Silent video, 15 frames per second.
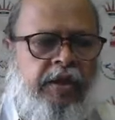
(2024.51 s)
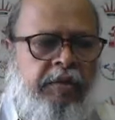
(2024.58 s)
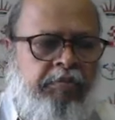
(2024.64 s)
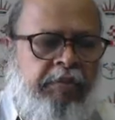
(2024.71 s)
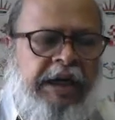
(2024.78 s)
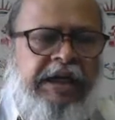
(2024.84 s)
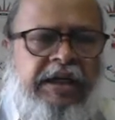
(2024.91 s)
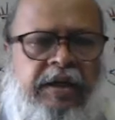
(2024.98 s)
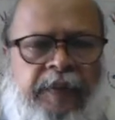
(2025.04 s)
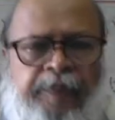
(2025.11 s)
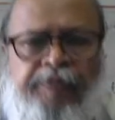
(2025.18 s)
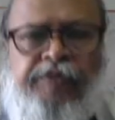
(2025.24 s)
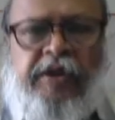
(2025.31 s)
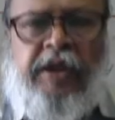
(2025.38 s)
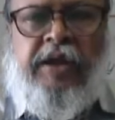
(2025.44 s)
But
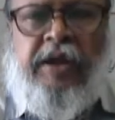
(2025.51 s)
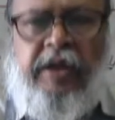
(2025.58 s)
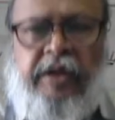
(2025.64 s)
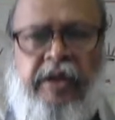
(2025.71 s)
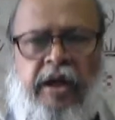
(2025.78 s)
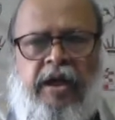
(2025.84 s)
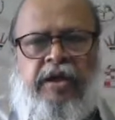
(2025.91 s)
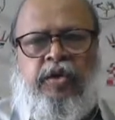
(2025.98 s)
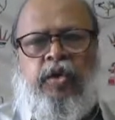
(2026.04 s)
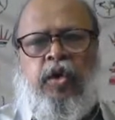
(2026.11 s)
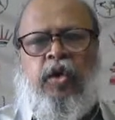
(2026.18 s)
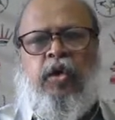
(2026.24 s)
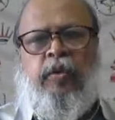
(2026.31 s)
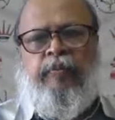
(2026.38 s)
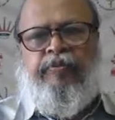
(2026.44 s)

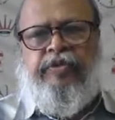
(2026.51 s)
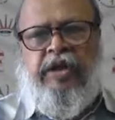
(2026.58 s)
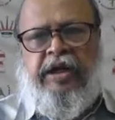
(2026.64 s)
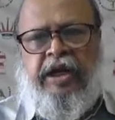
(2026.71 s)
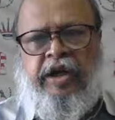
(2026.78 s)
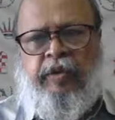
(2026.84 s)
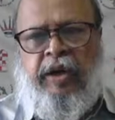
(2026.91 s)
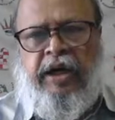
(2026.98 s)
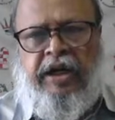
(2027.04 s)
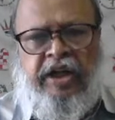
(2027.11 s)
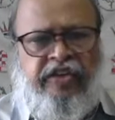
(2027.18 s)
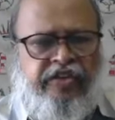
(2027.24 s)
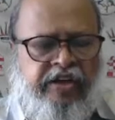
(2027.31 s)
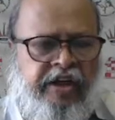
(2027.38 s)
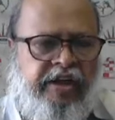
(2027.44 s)
Edward
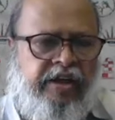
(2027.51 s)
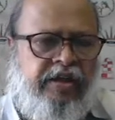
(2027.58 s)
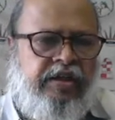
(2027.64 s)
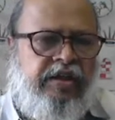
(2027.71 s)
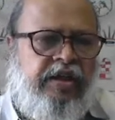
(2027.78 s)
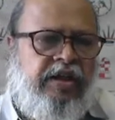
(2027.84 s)
Laskar,